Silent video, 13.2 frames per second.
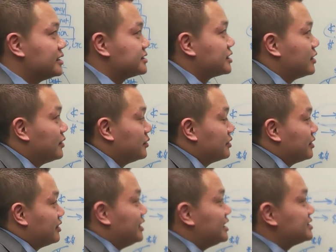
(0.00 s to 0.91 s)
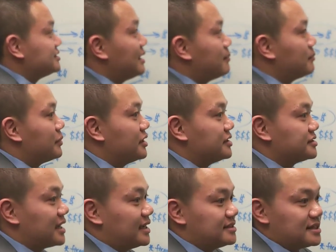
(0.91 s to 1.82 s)
So these
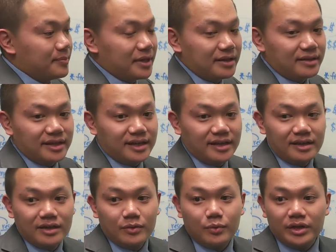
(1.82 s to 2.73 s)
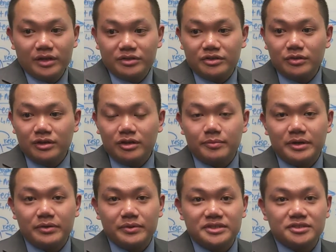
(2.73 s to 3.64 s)
numbers, I typically will do a little
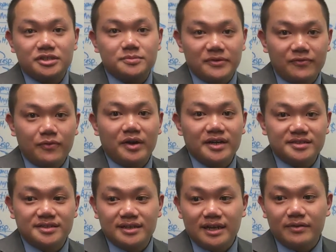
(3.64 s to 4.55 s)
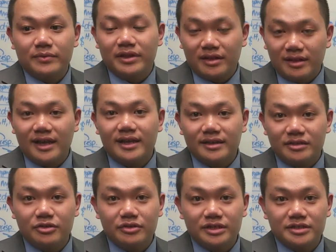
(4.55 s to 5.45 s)
bit of research before I sit down with the client
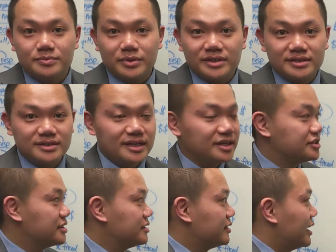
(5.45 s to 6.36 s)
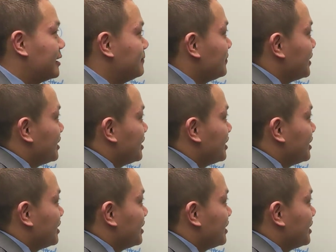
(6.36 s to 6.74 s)
and do this presentation, okay?